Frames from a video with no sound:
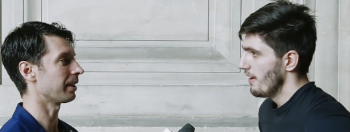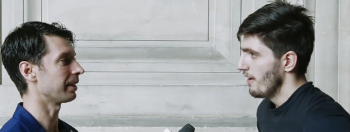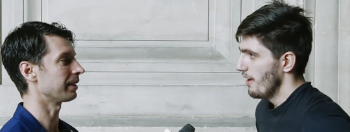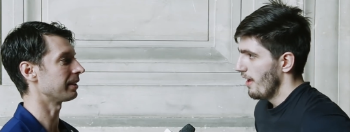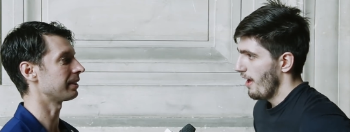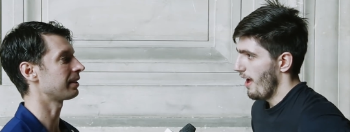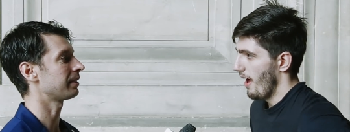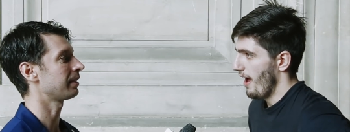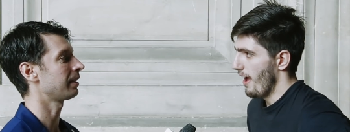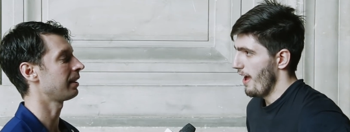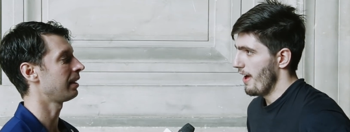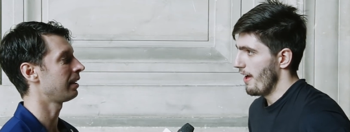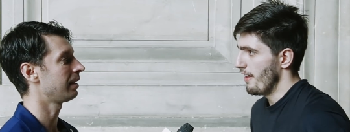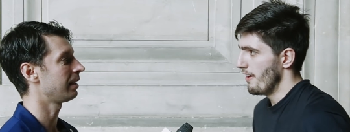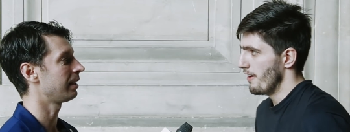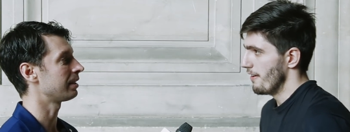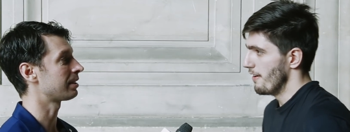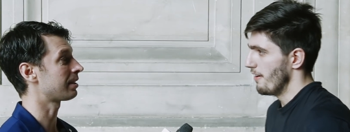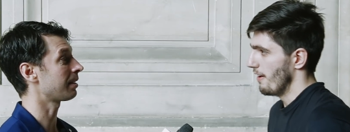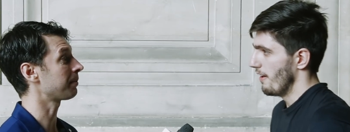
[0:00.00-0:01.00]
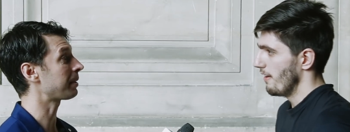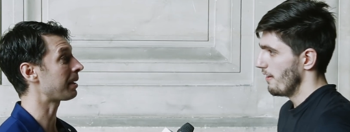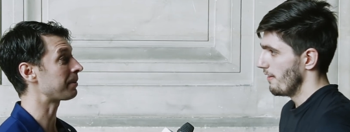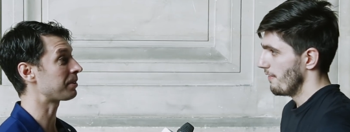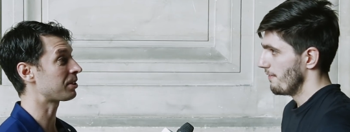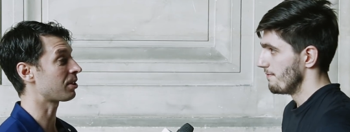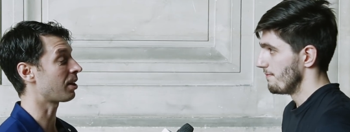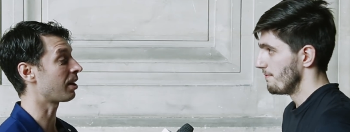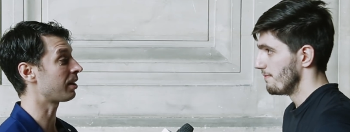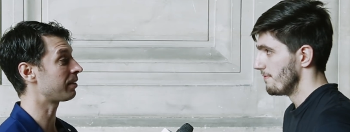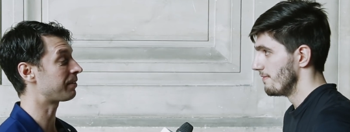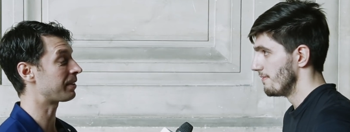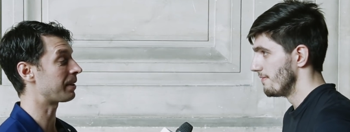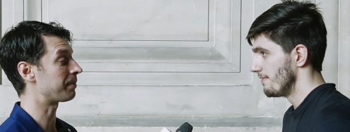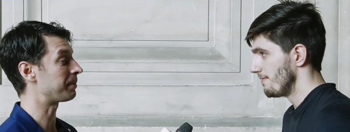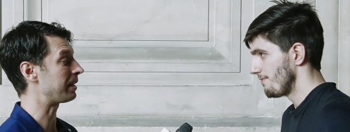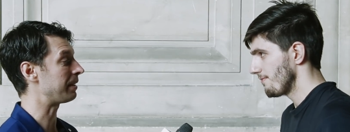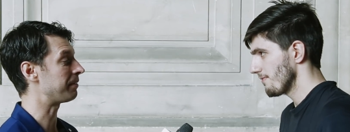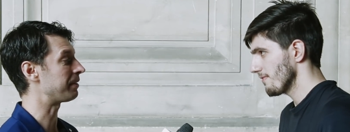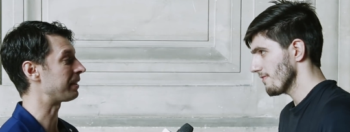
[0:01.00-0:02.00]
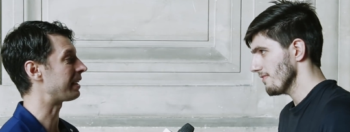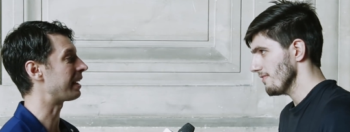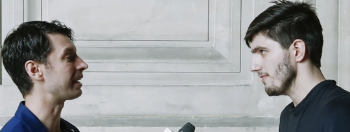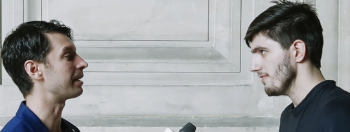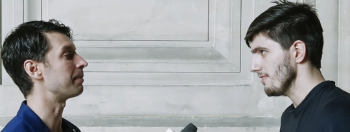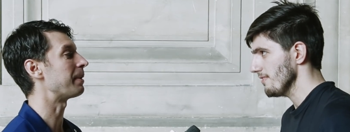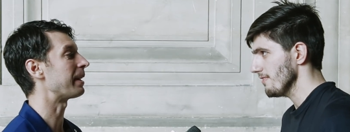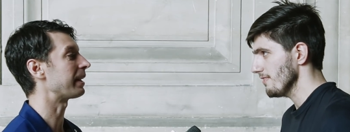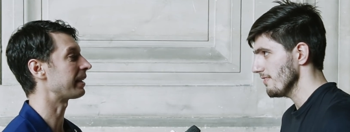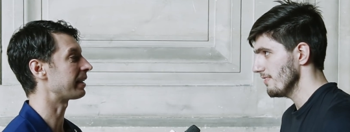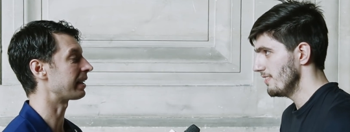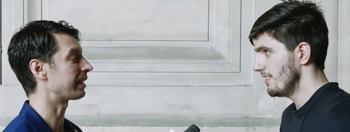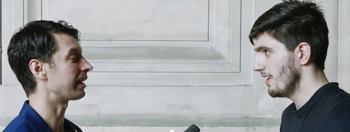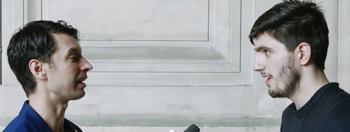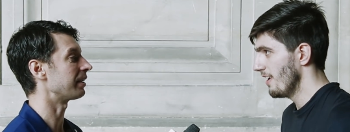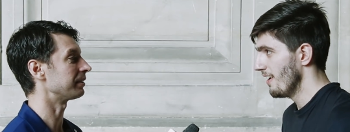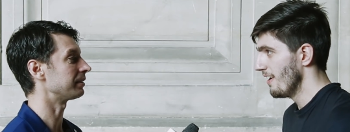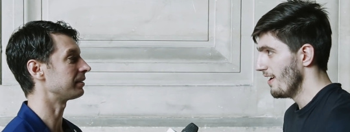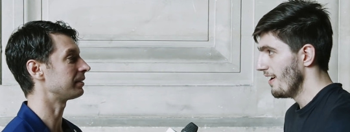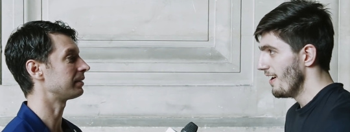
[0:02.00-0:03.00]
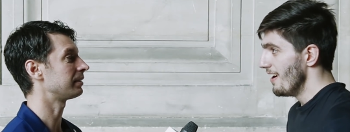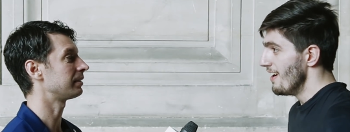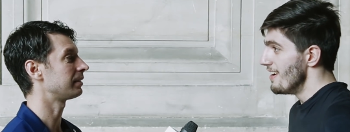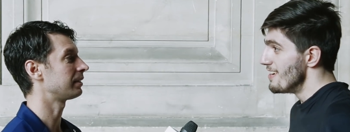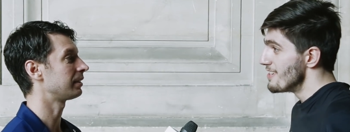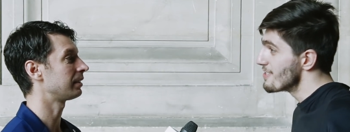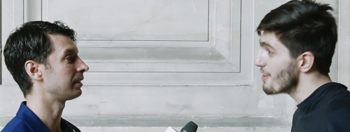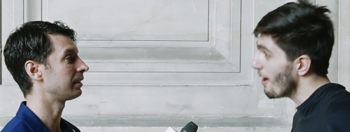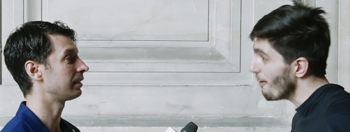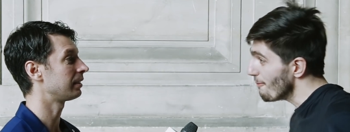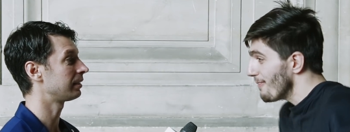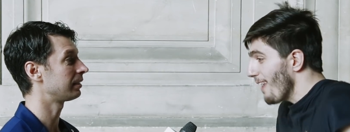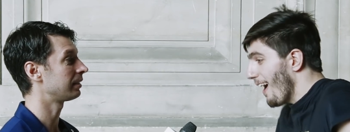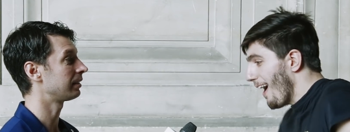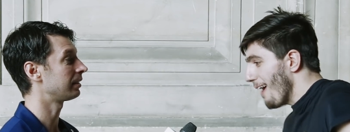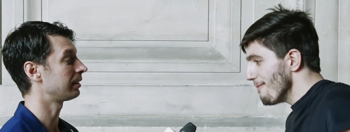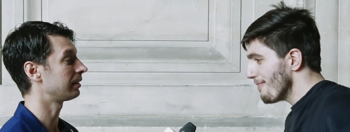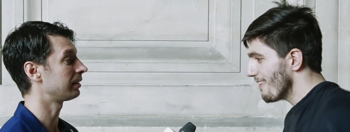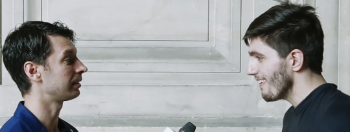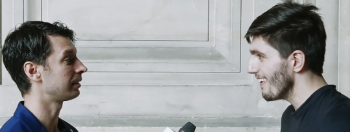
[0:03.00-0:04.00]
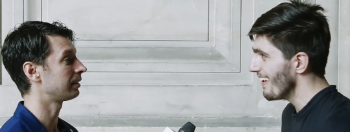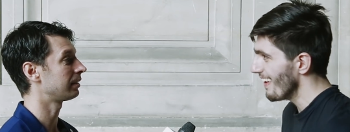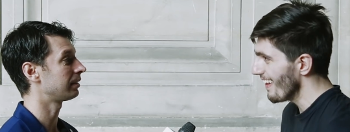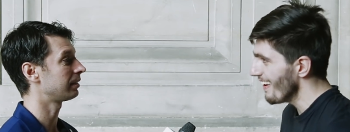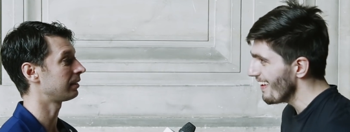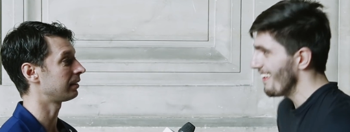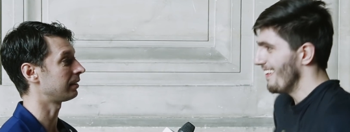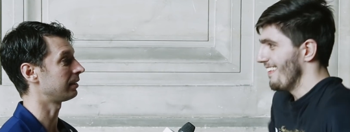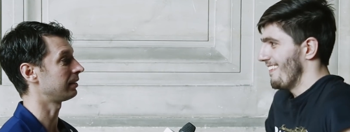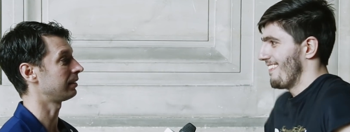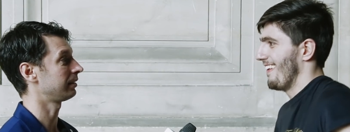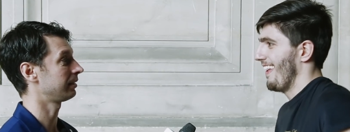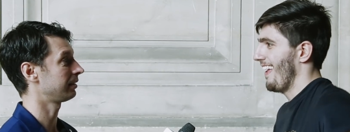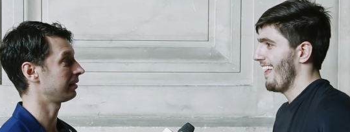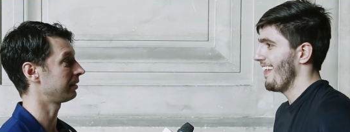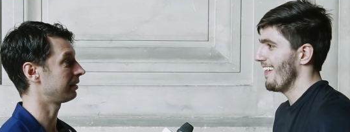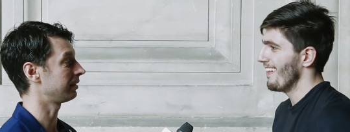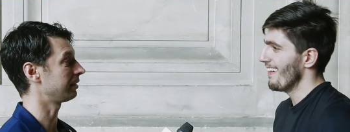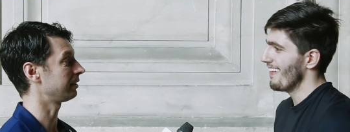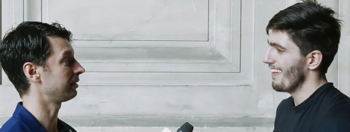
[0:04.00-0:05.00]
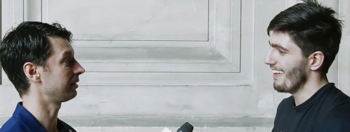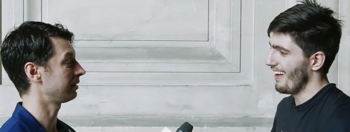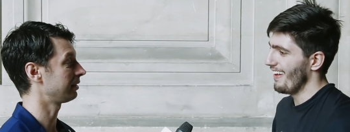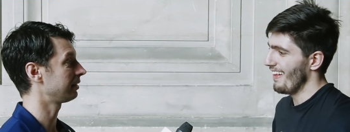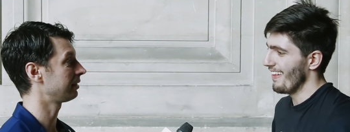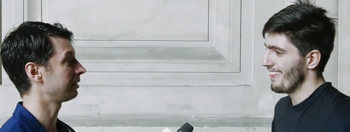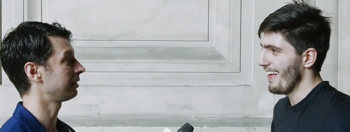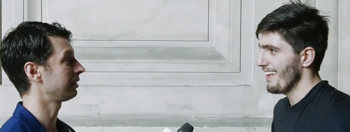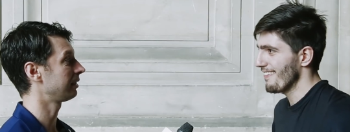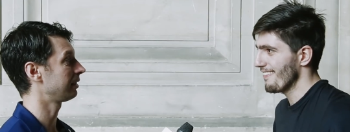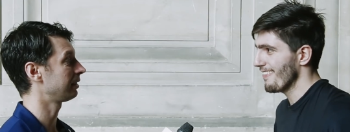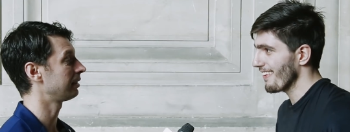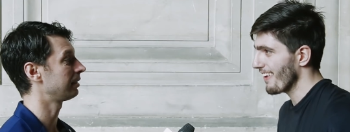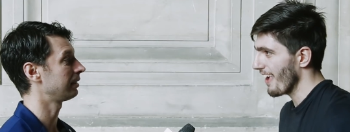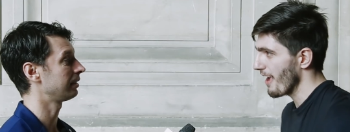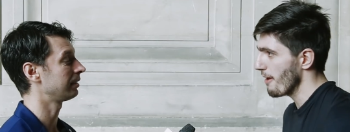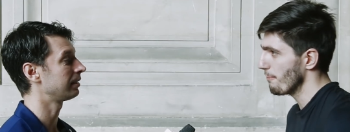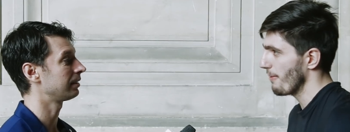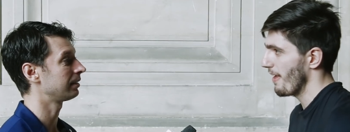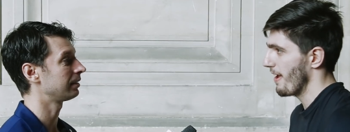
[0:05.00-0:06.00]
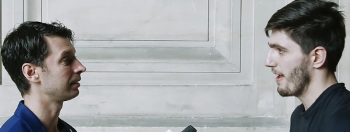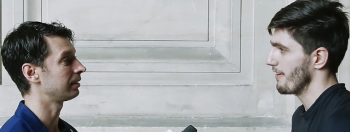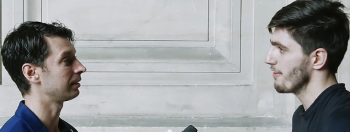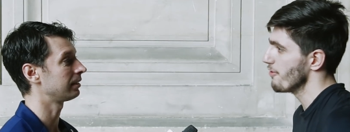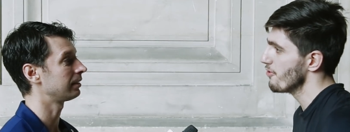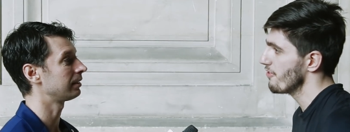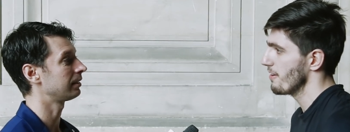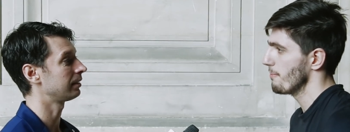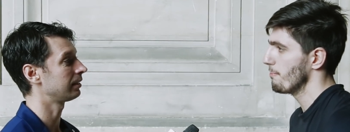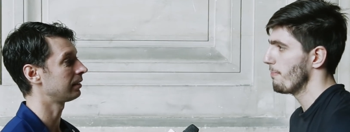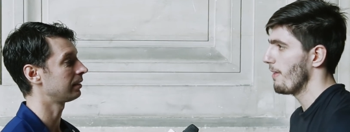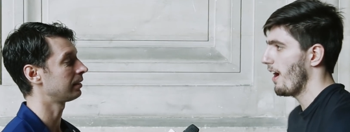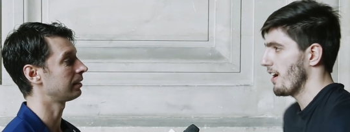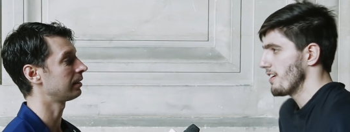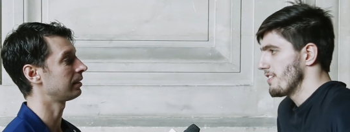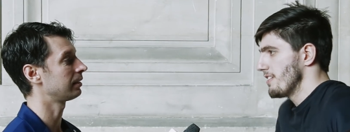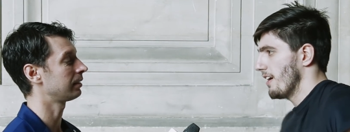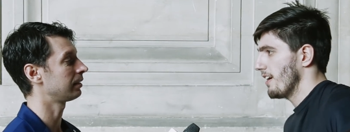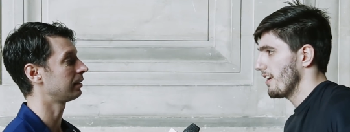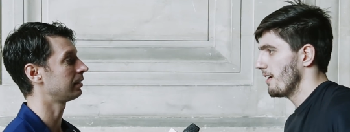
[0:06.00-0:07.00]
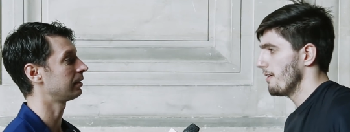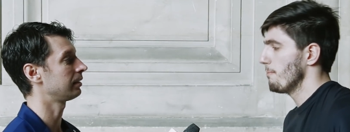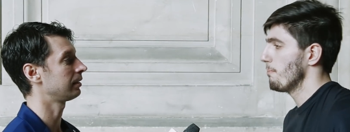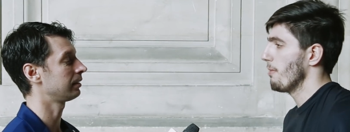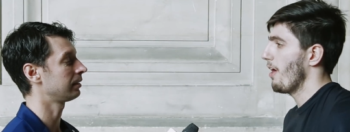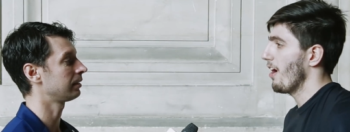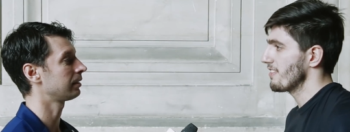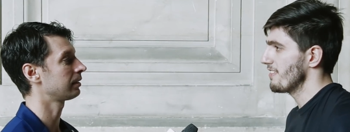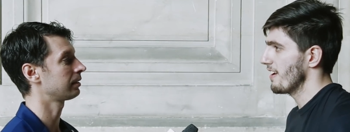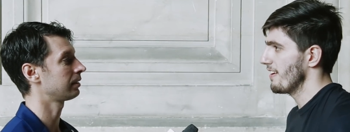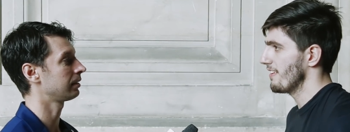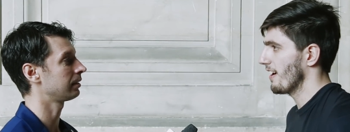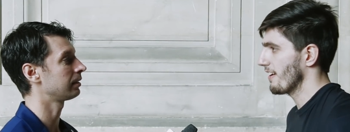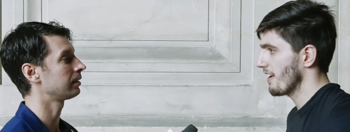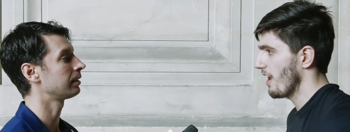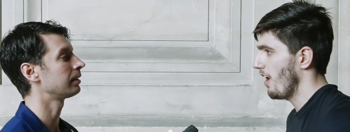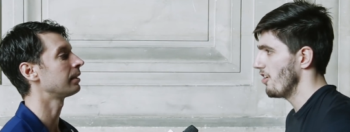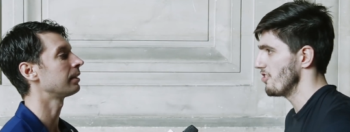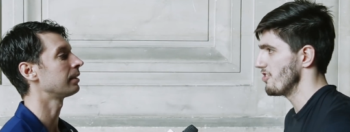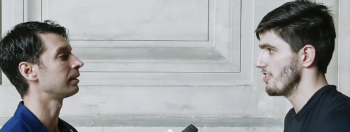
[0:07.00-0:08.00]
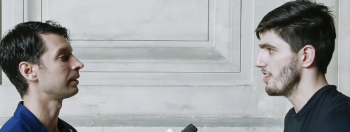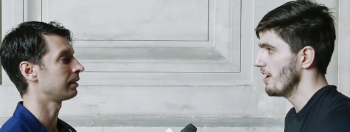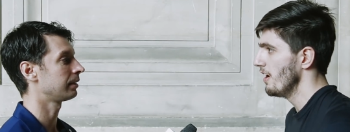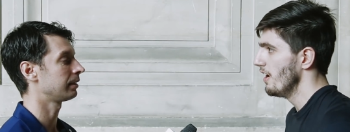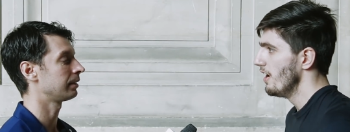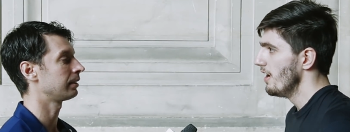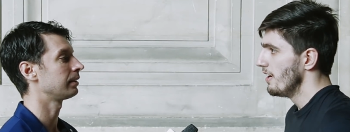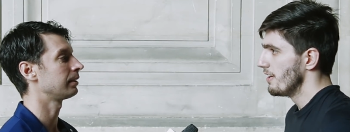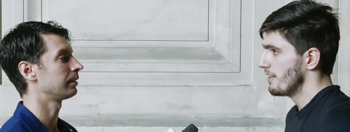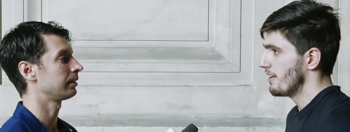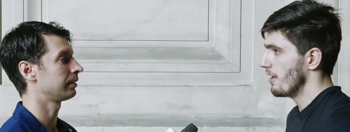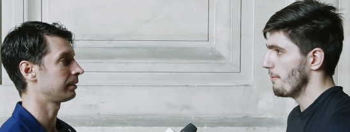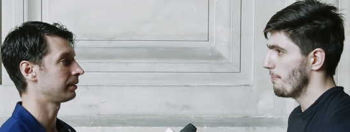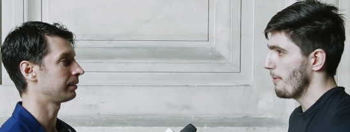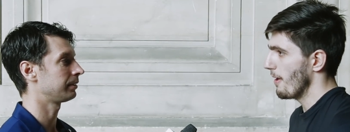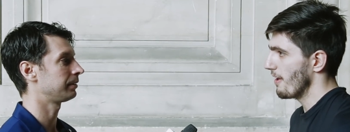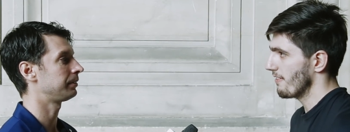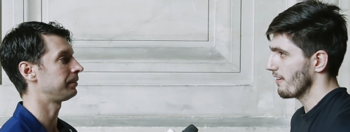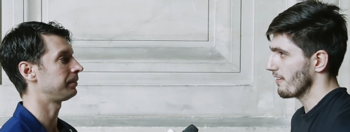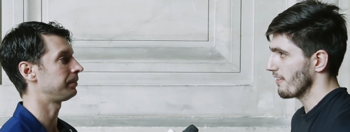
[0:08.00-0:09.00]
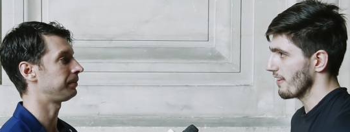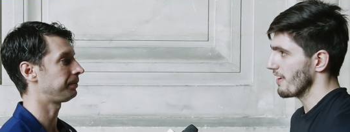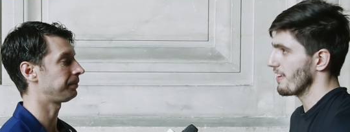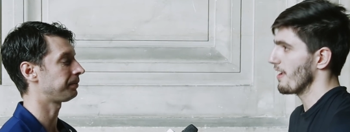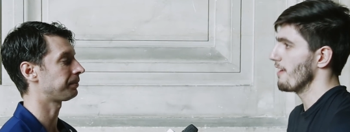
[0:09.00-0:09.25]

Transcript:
Speaker 1: right. And sometimes it's hard for them to even get a bank account.
Speaker 2: Sometimes it is, and uh, that's the game plan using blockchain, blockchain technology to basically